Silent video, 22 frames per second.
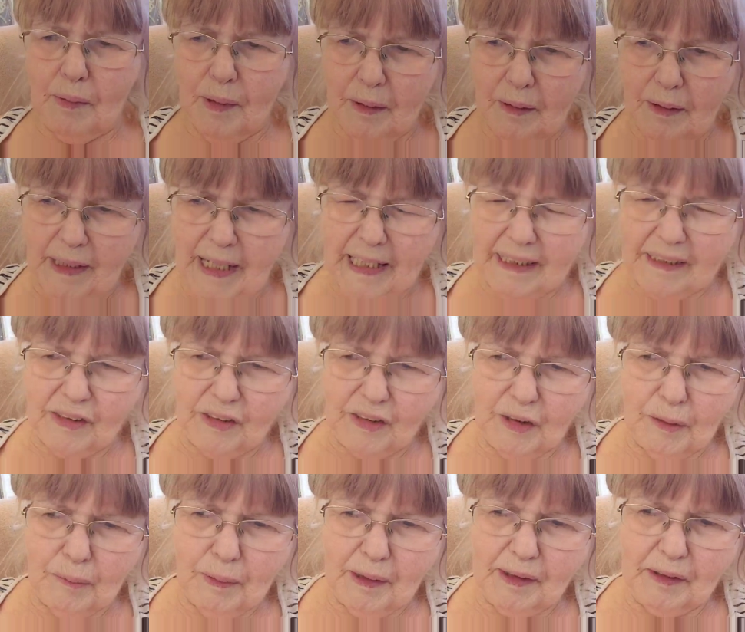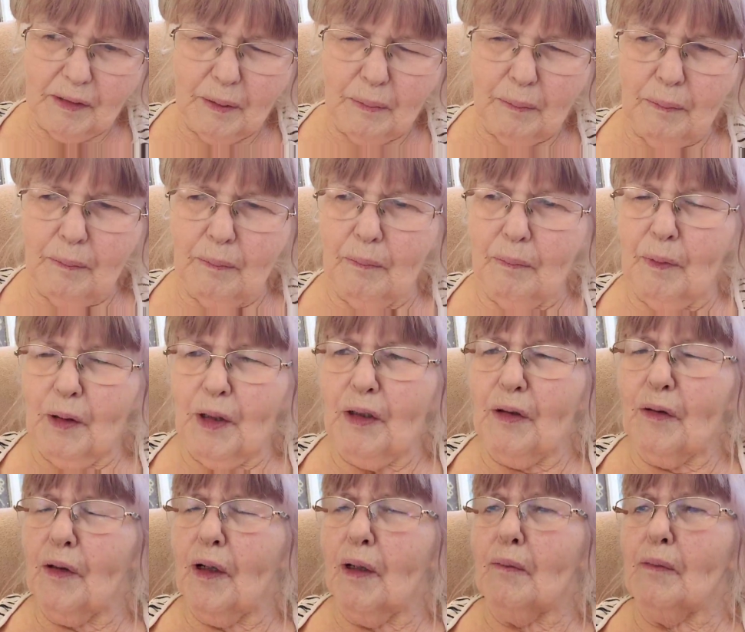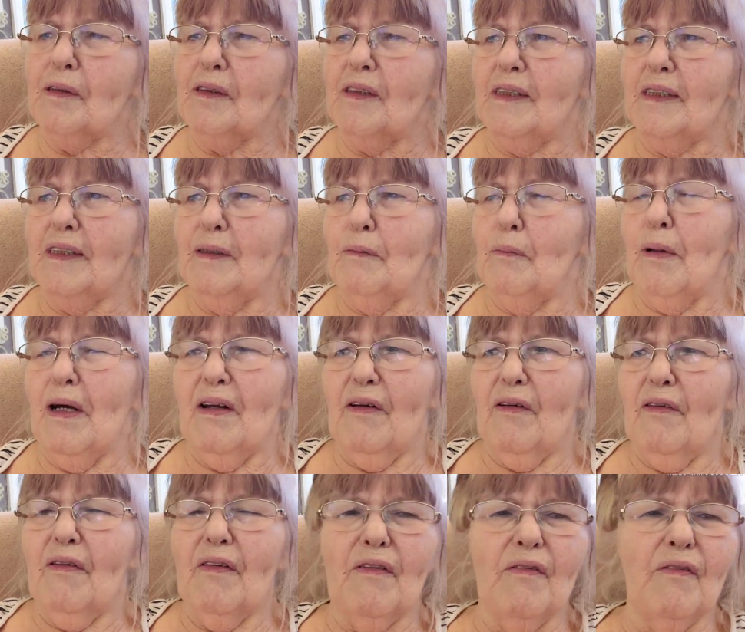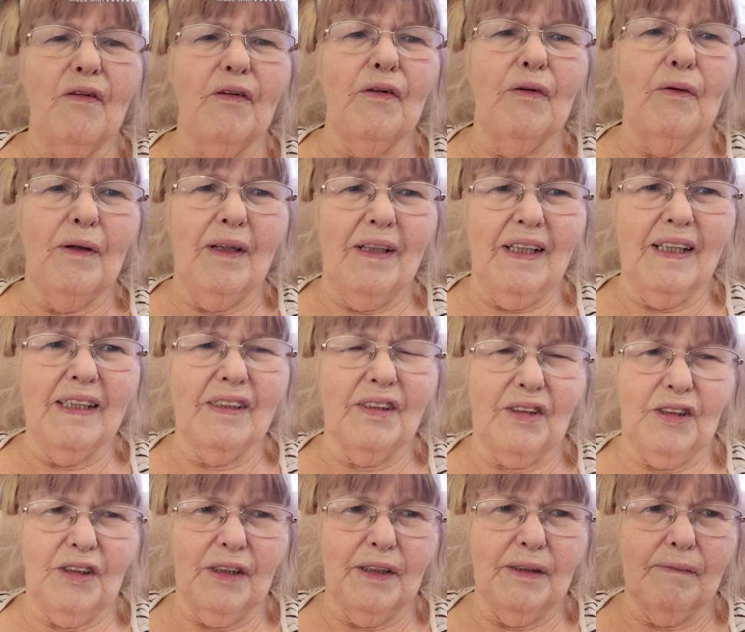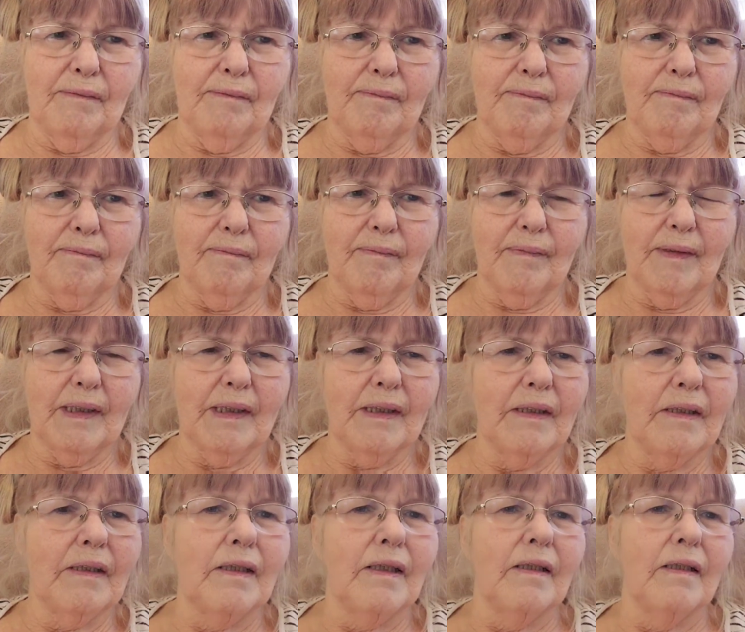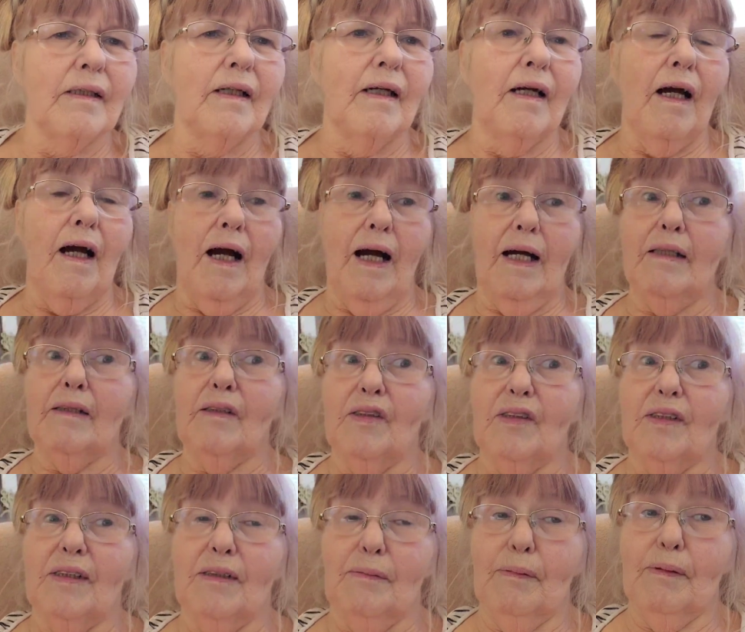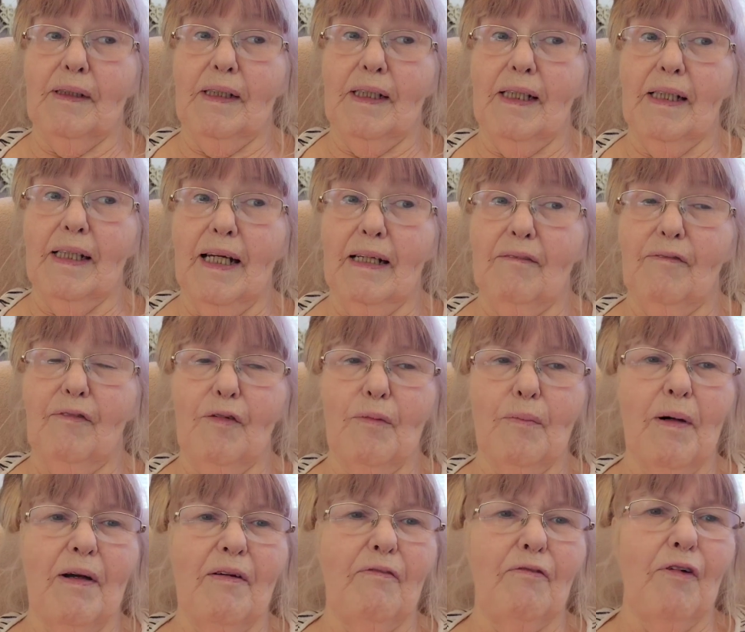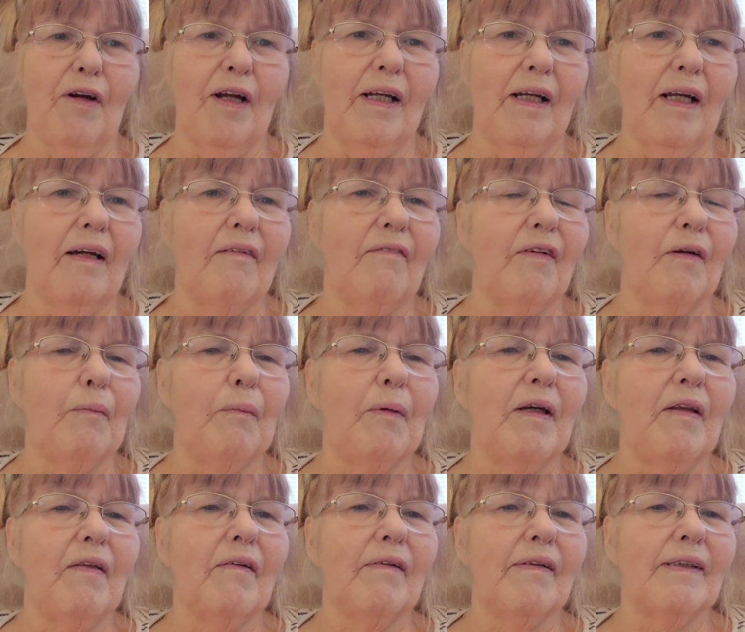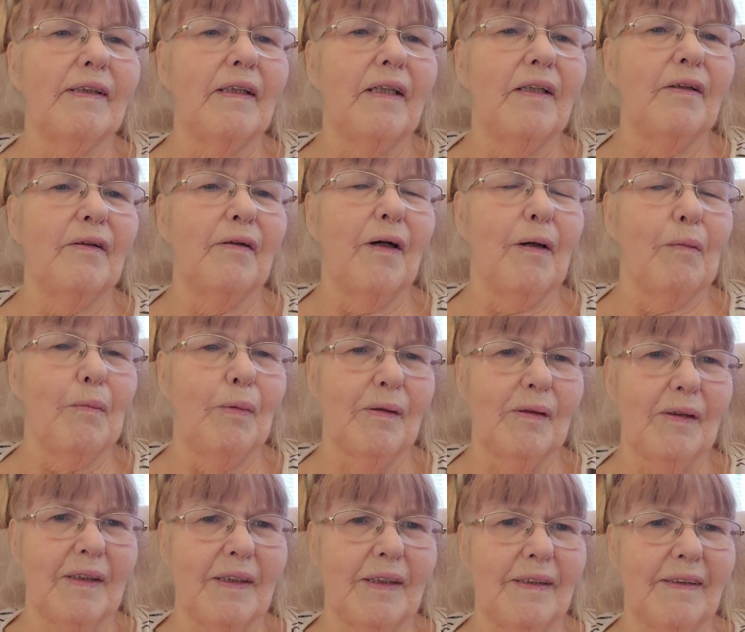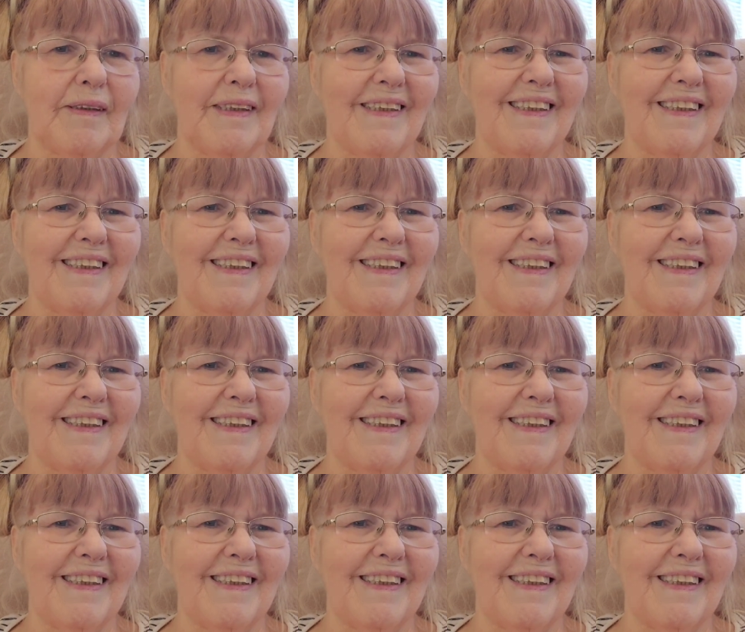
Last year my cucumbers did better than they're doing this year. I was just really glad for my friend giving me those cucumbers,